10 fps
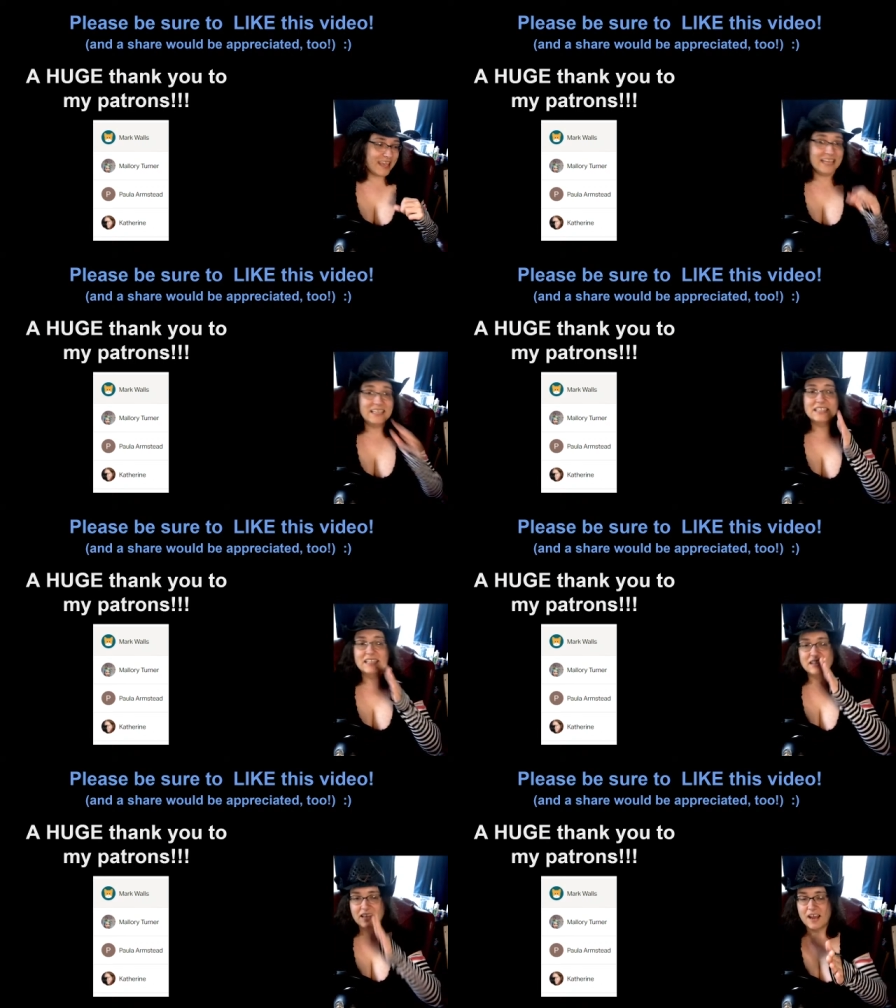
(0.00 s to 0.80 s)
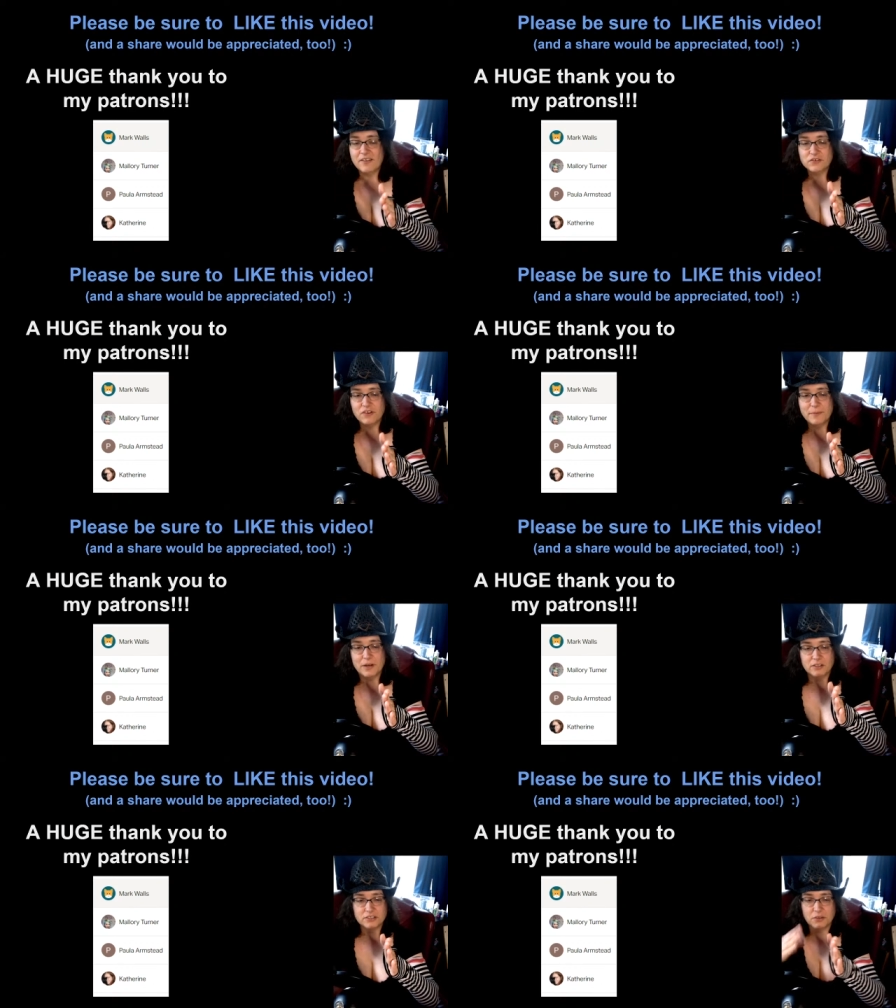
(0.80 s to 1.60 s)
it's as a live stream and
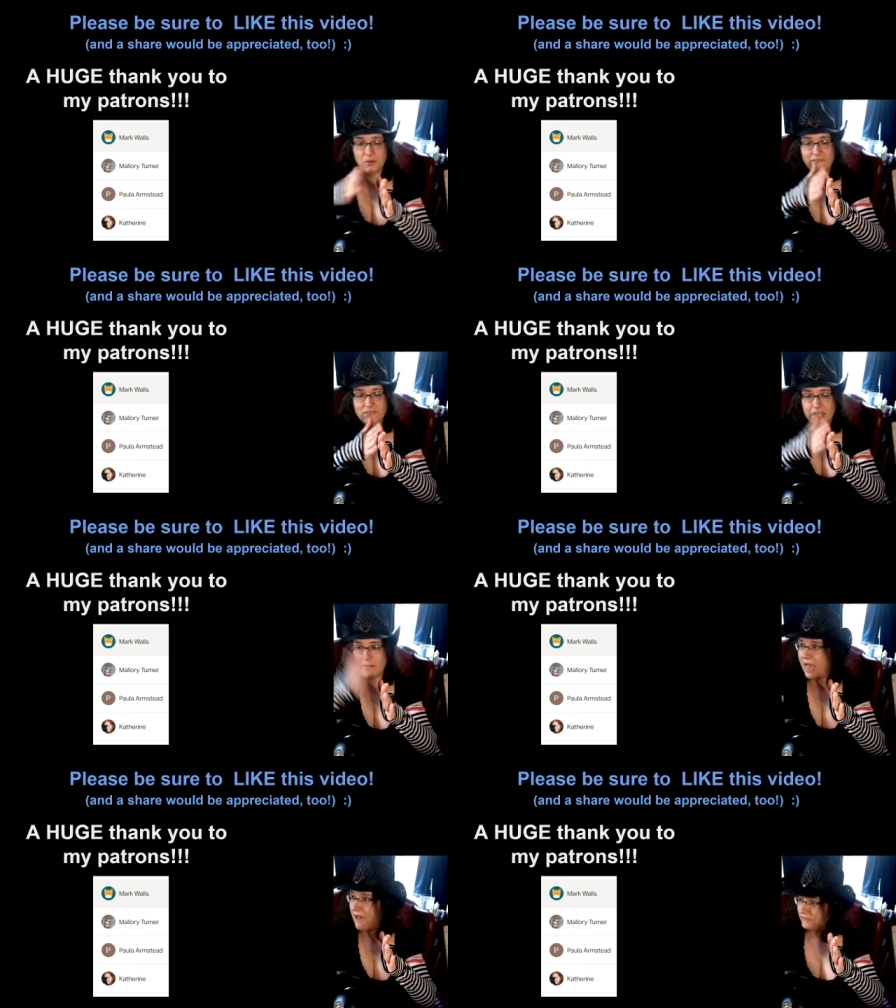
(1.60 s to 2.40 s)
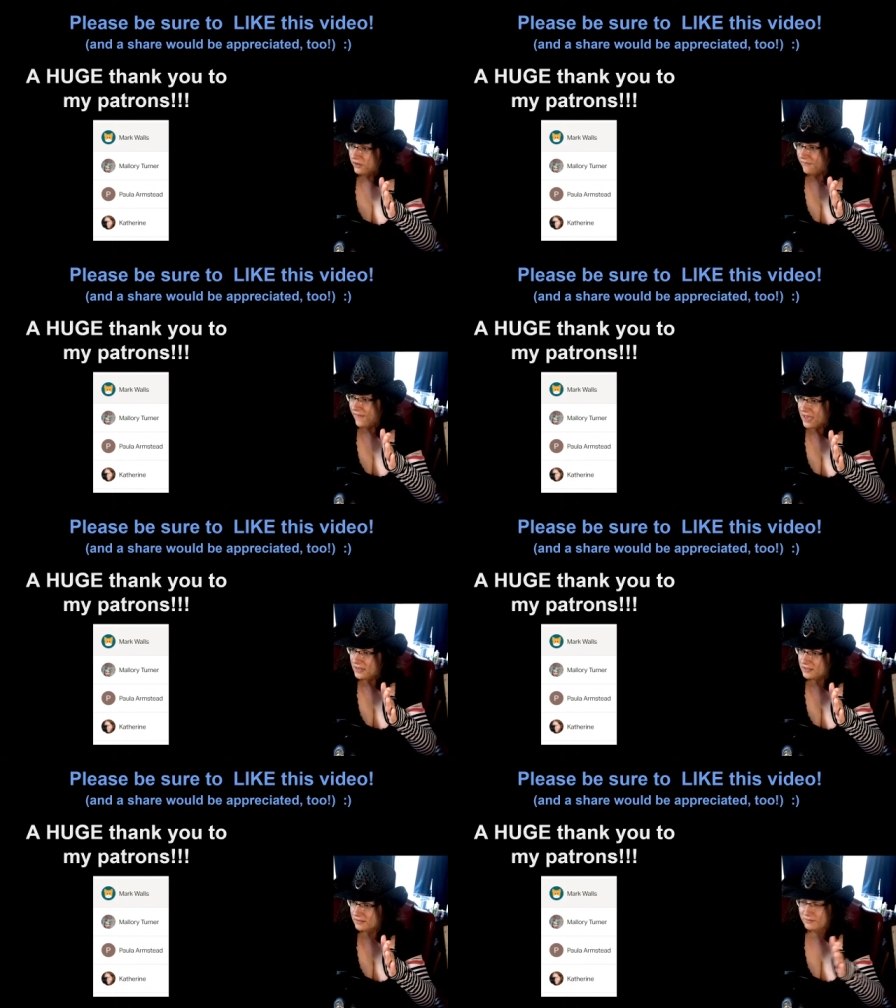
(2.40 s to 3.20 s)
also a video after the fact.